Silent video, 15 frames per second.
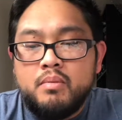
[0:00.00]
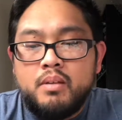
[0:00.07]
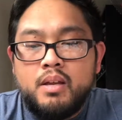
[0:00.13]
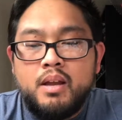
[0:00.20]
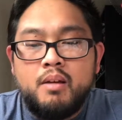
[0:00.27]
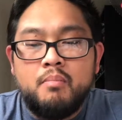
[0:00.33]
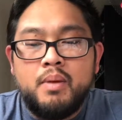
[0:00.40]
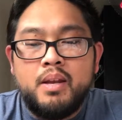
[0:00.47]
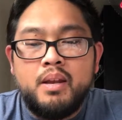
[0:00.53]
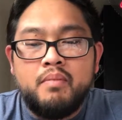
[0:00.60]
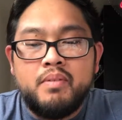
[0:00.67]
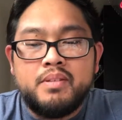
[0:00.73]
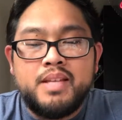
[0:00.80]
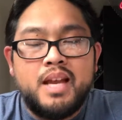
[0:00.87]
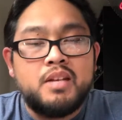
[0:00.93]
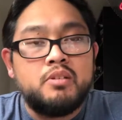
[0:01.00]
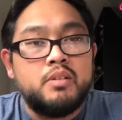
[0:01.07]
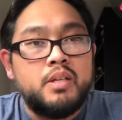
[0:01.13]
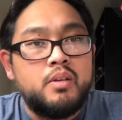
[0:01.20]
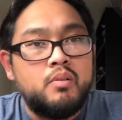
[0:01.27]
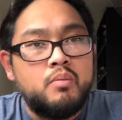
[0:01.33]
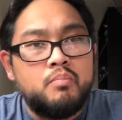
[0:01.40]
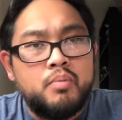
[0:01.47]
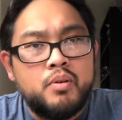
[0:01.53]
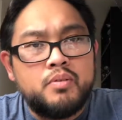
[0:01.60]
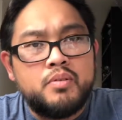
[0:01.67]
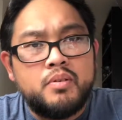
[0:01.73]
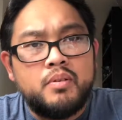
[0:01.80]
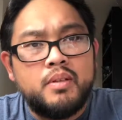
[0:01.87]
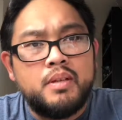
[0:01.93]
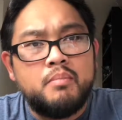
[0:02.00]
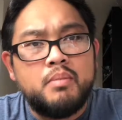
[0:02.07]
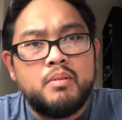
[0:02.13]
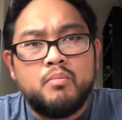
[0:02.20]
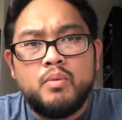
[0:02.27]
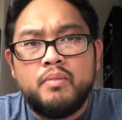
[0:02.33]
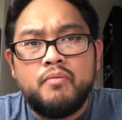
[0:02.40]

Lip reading: How many of us actually know him personally? But